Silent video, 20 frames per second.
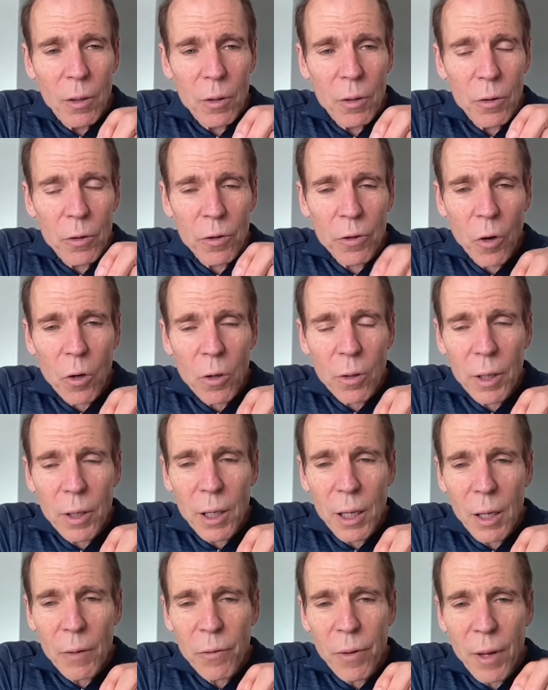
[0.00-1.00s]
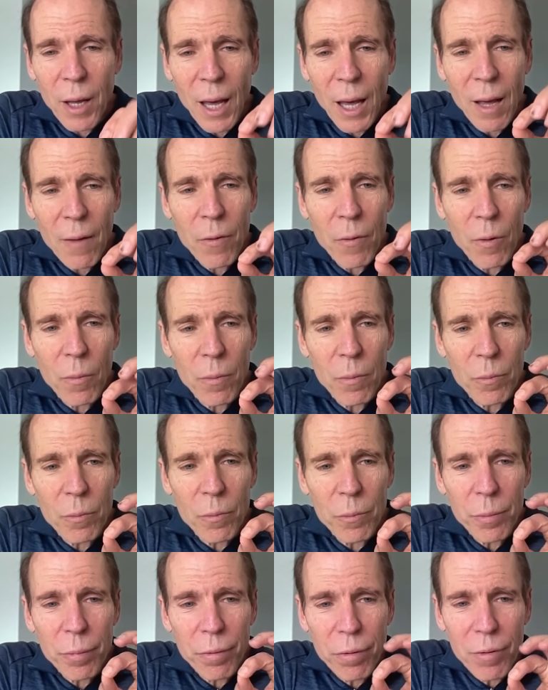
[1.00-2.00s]
certainly, if they have
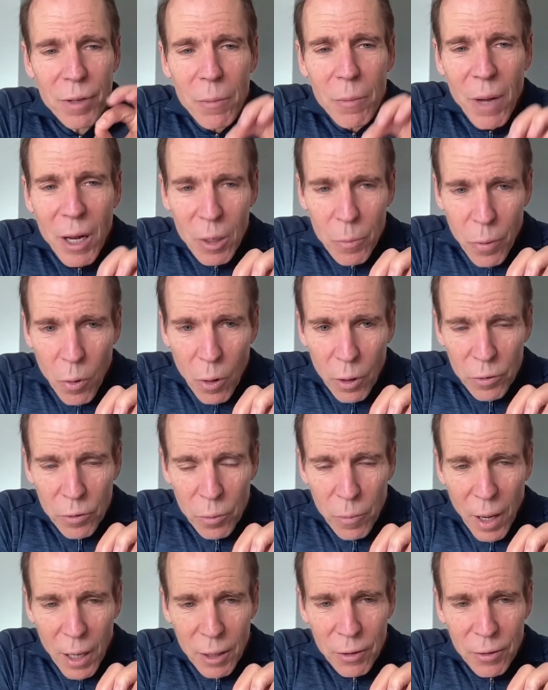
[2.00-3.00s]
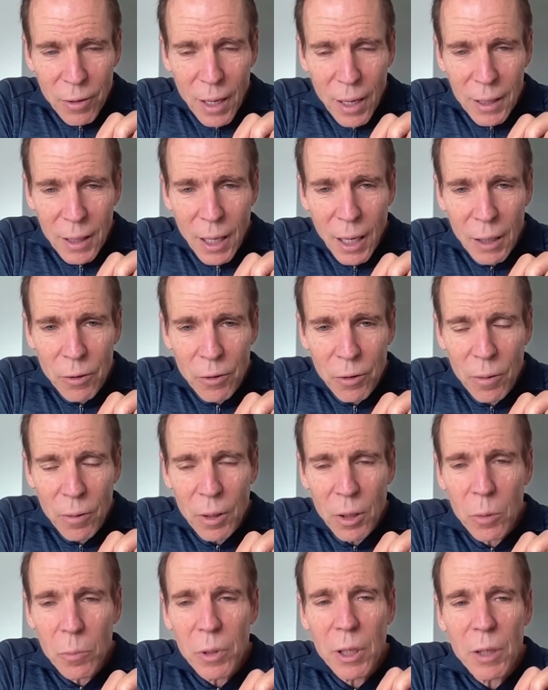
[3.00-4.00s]
premenopausal metastatic cancer,
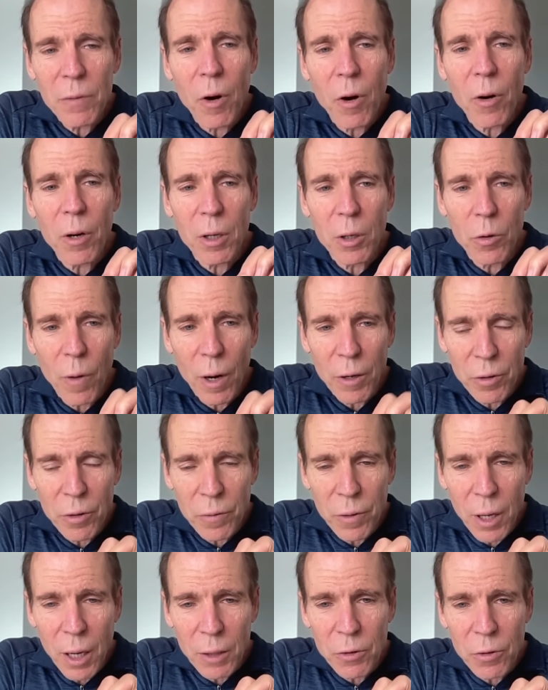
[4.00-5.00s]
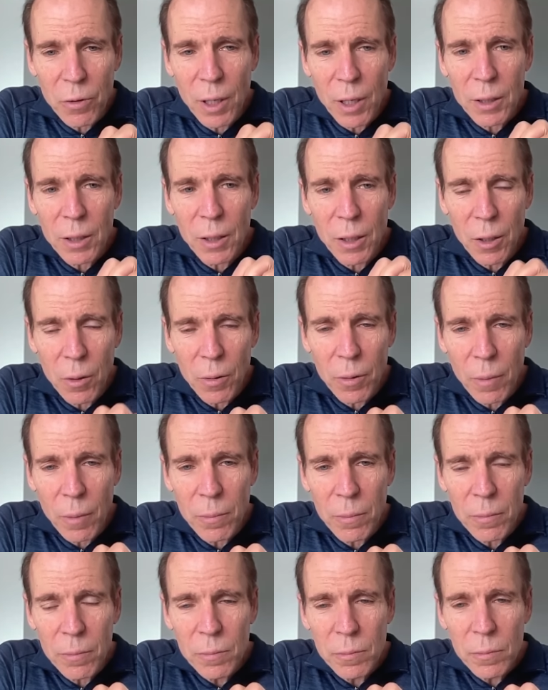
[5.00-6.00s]
it could be a very aggressive cancer that can kill them.
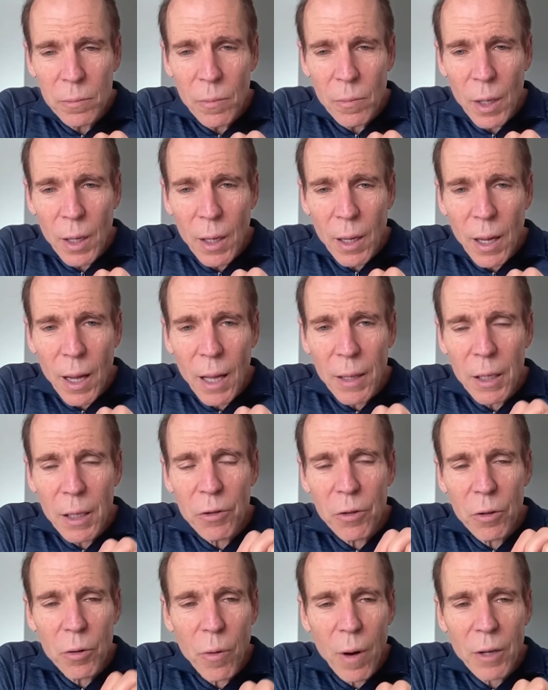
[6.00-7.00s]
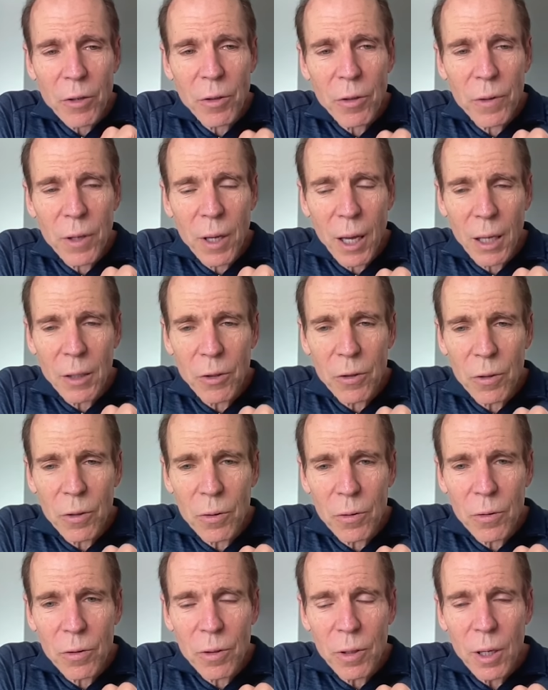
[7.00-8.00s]
And these aggressive
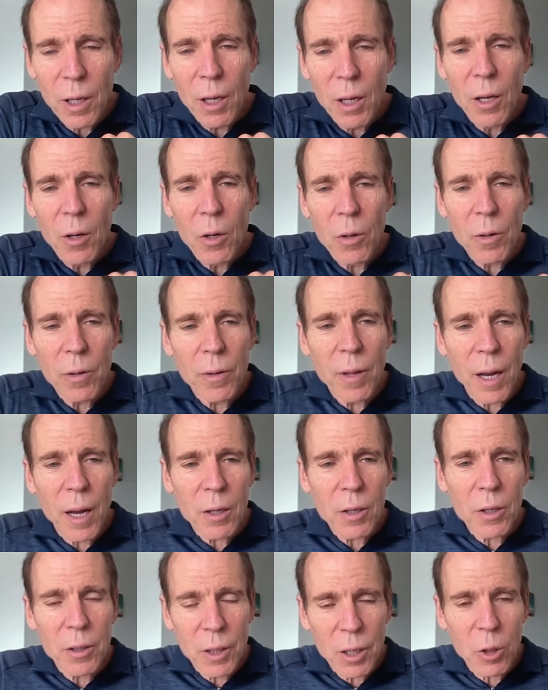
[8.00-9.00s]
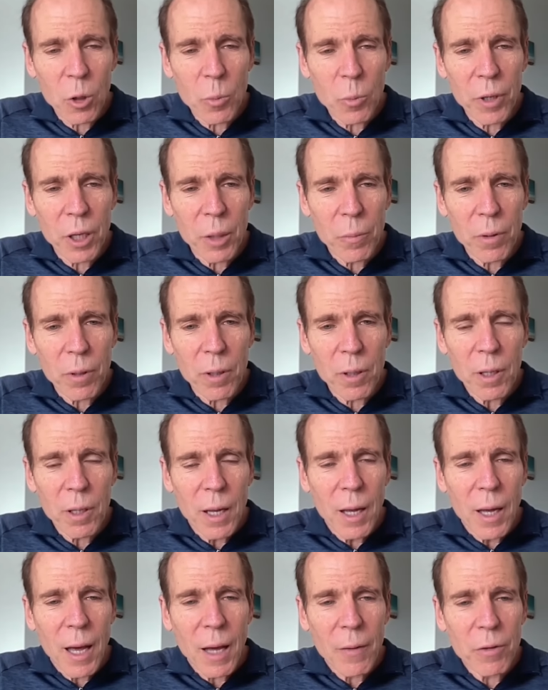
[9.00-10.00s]
cancers that can kill people
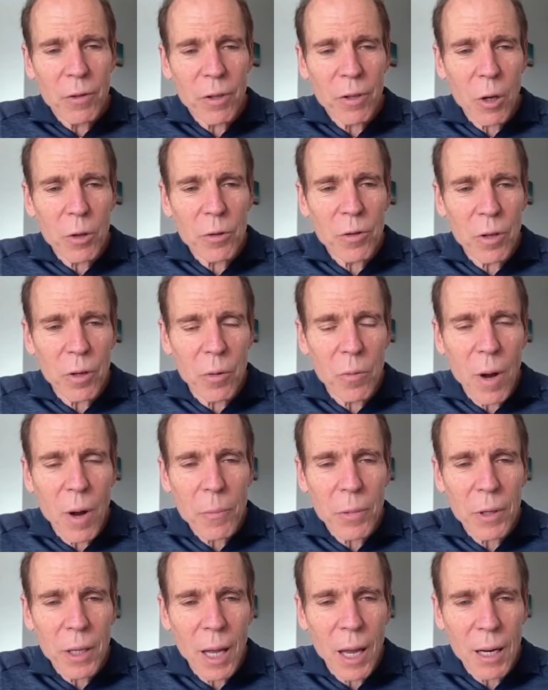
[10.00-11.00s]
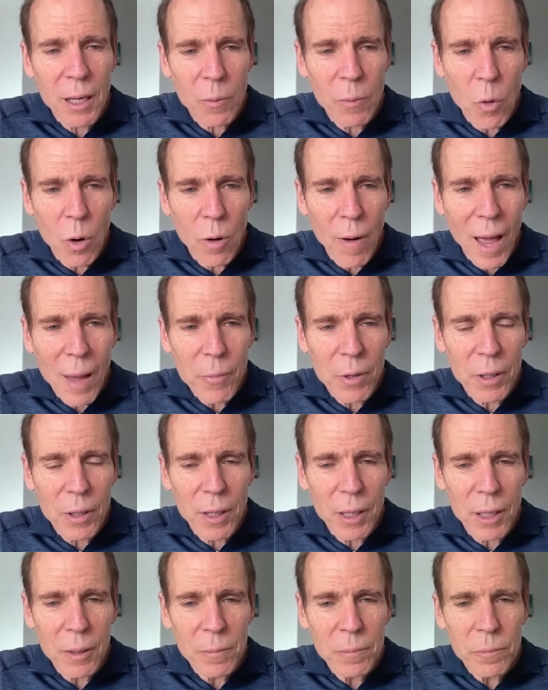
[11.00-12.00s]
have cells that are replicating more
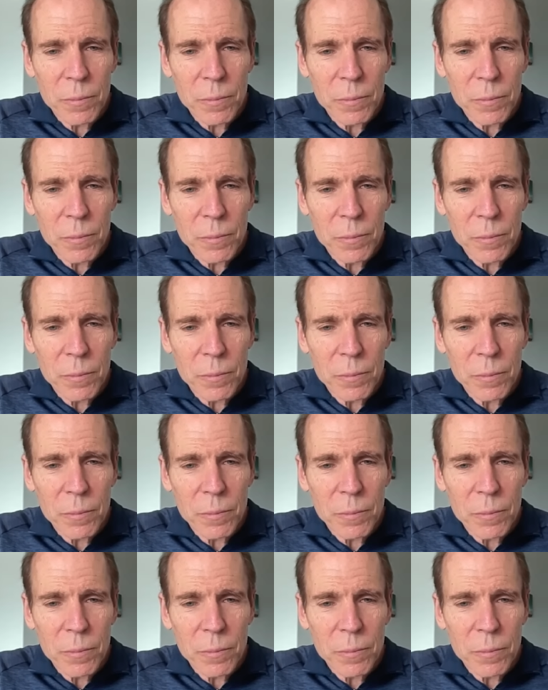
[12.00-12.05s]
rapidly.